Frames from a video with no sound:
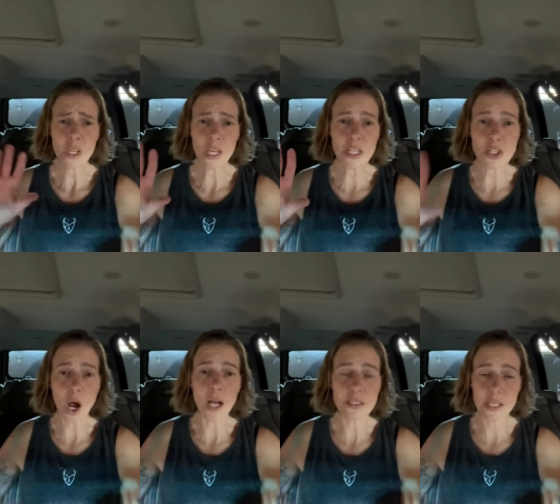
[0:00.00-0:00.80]
and
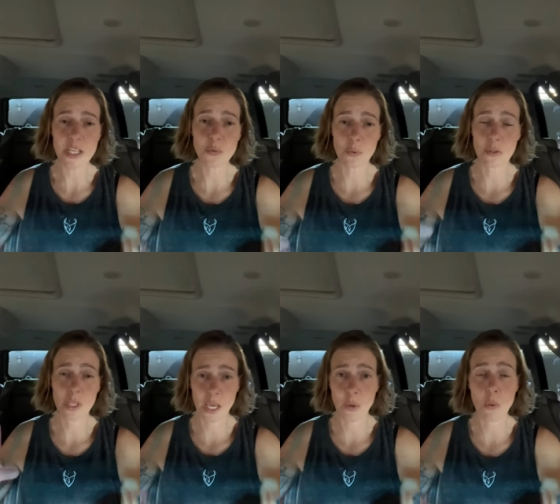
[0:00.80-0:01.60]
not taste,
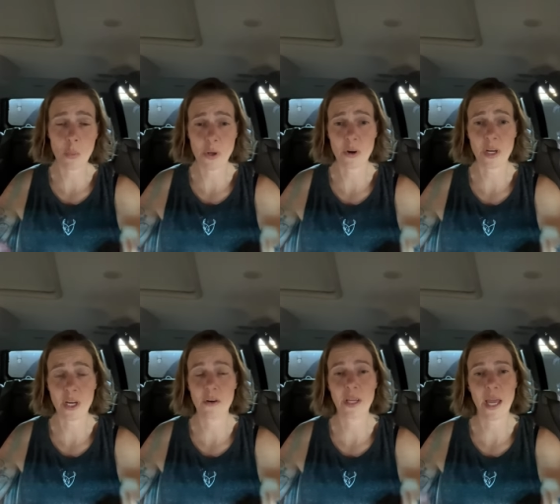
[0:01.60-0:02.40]
take what we are
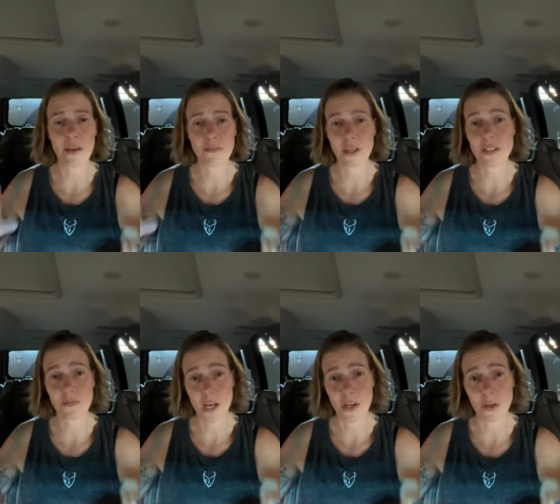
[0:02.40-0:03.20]
hearing at face
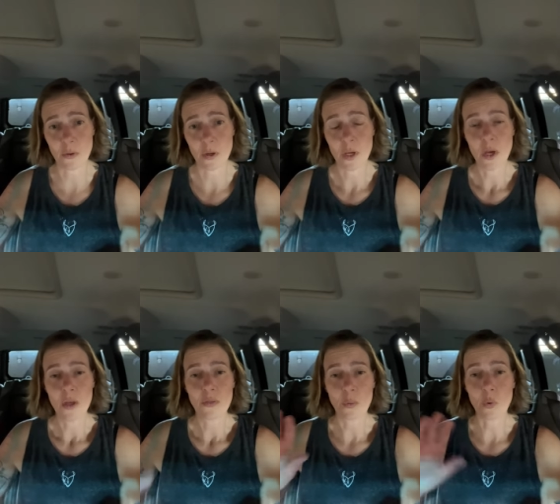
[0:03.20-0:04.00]
value.
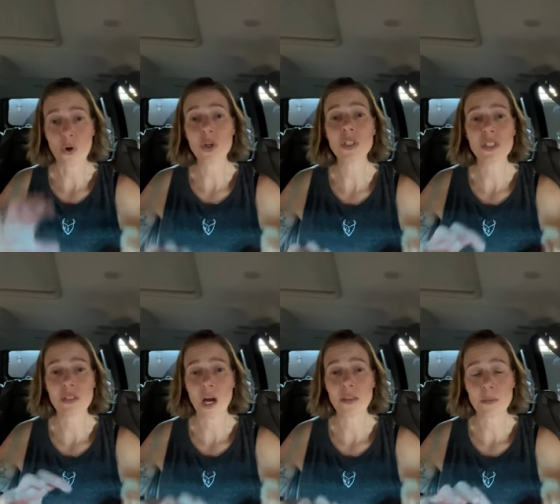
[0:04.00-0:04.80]
The world is
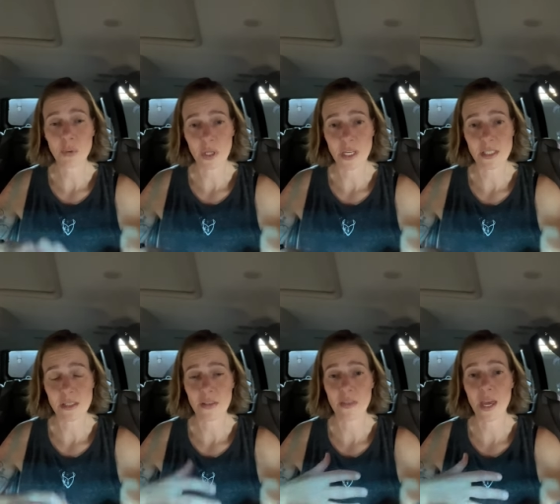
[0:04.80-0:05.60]
not the place
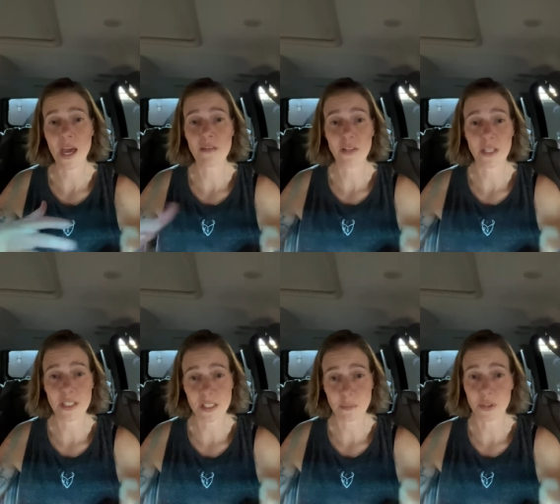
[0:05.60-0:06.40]
that they have led
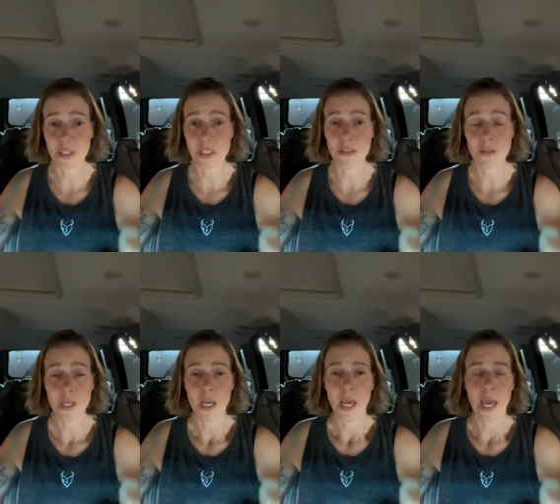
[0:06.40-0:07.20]
us to believe.
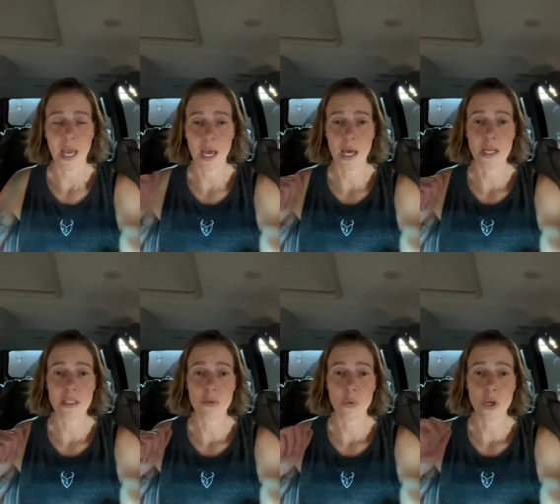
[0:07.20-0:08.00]

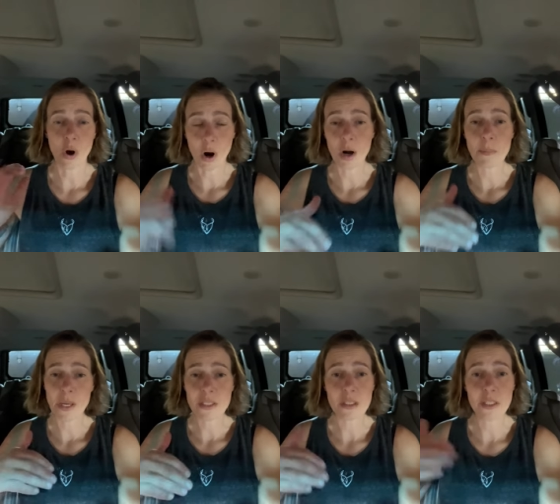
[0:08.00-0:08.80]
And we are
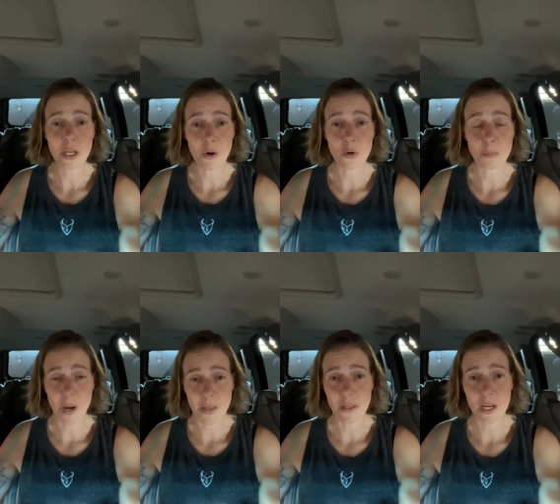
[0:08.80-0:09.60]
basically owned
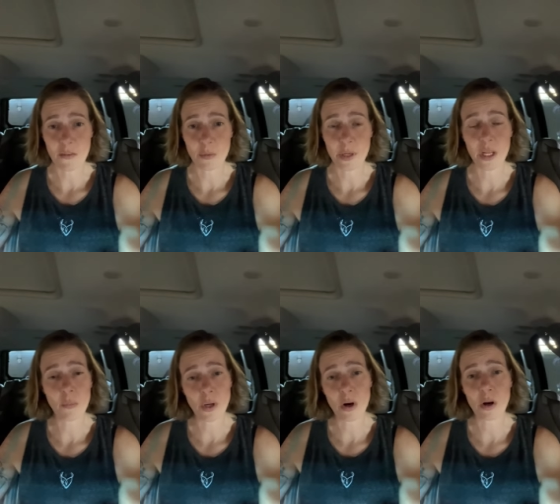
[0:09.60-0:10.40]
by the government
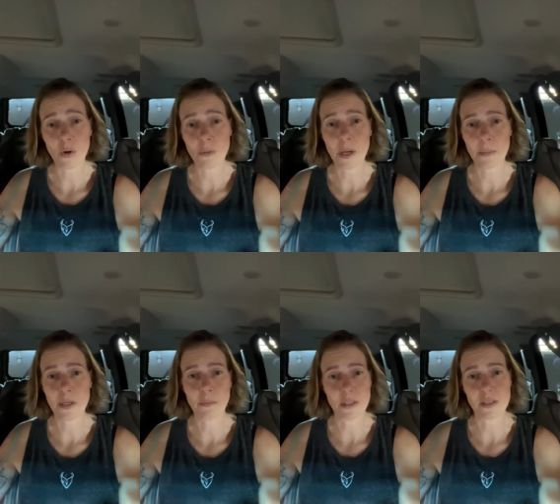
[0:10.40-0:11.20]
and we are owned by
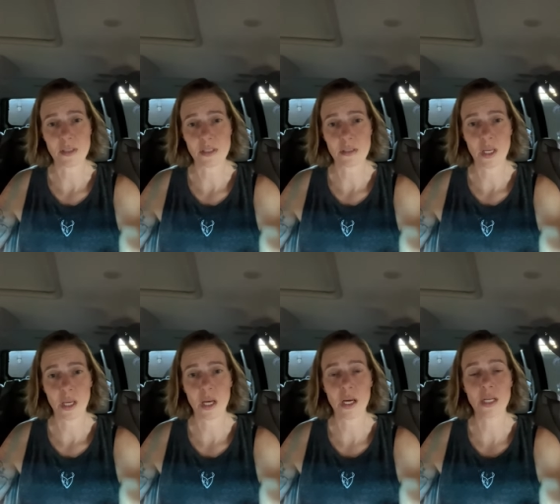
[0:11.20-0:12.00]
big business.
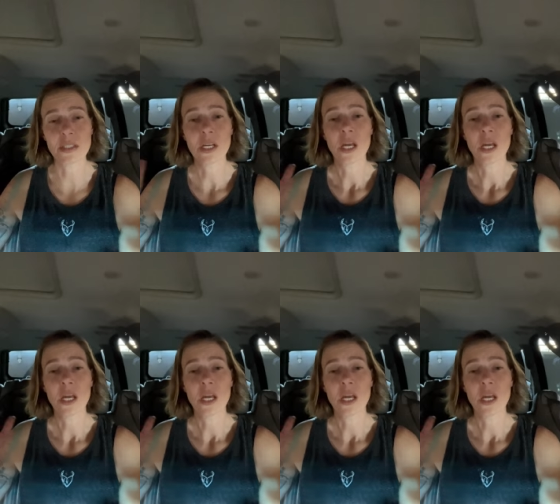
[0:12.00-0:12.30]
And